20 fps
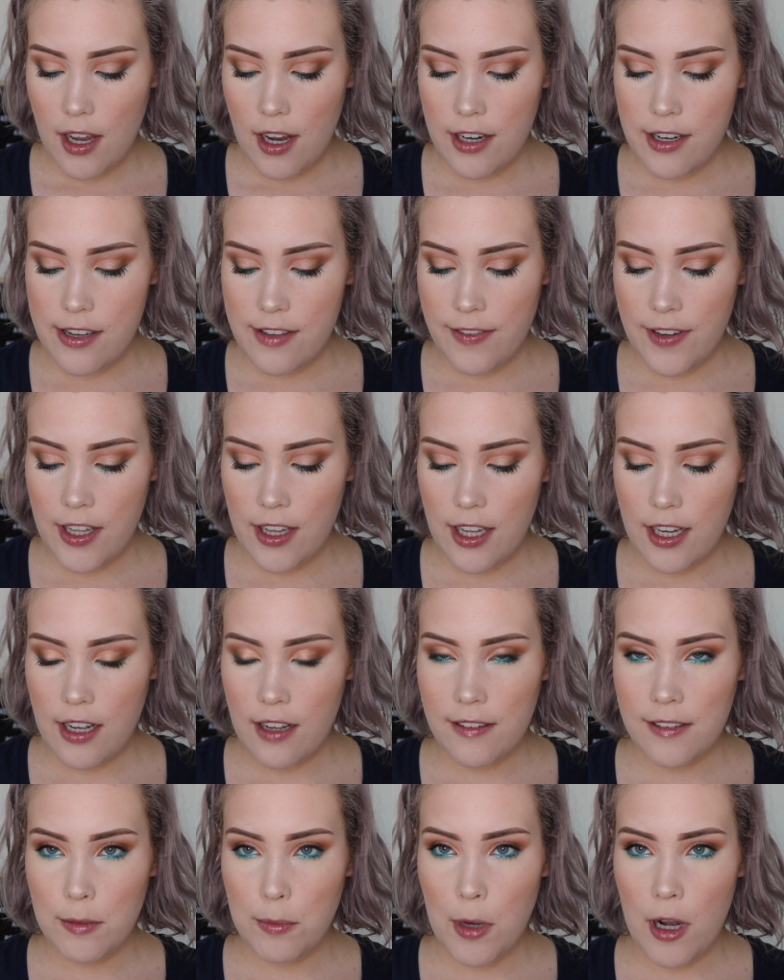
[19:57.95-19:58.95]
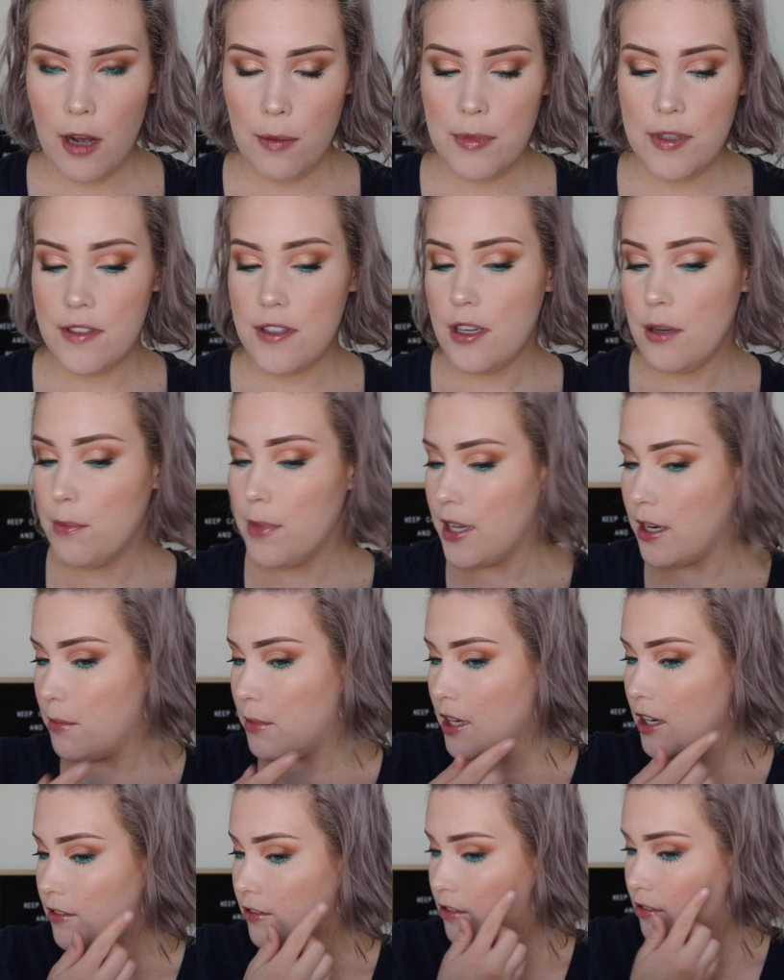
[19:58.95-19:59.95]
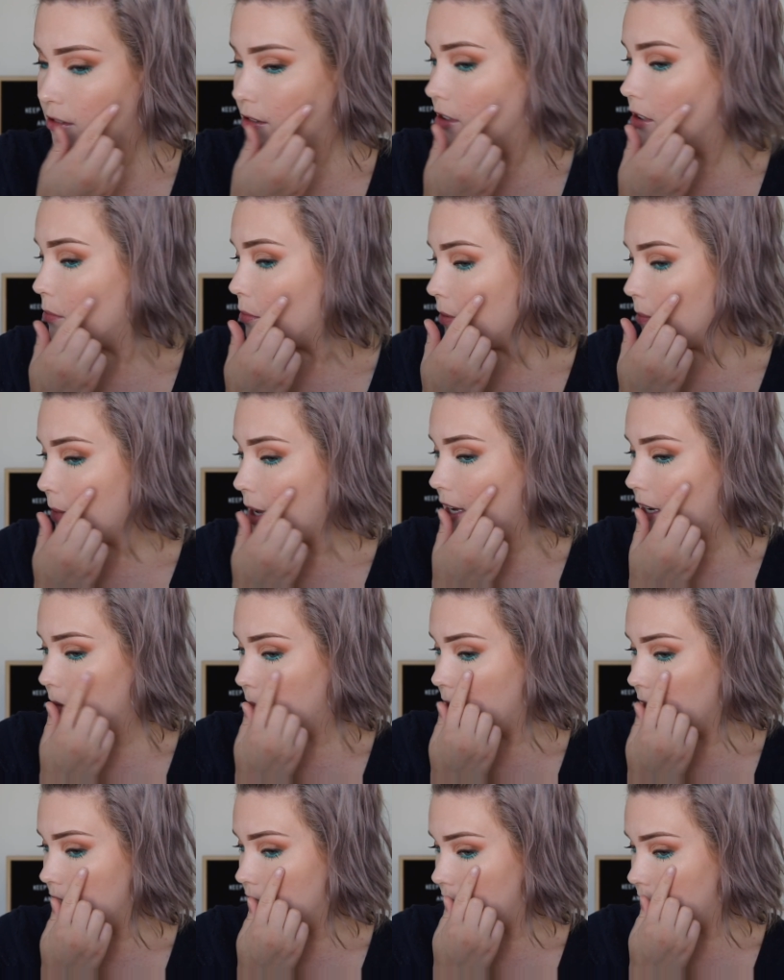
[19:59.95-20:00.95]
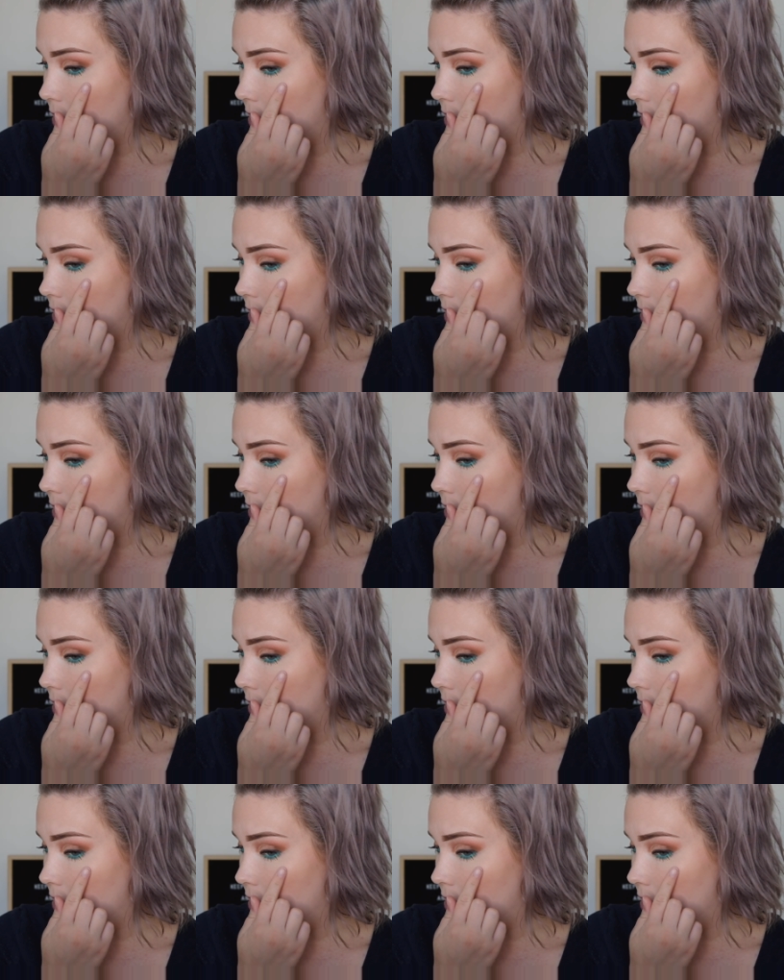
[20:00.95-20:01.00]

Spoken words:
I just feel like ColourPop is the epitome of affordable makeup that's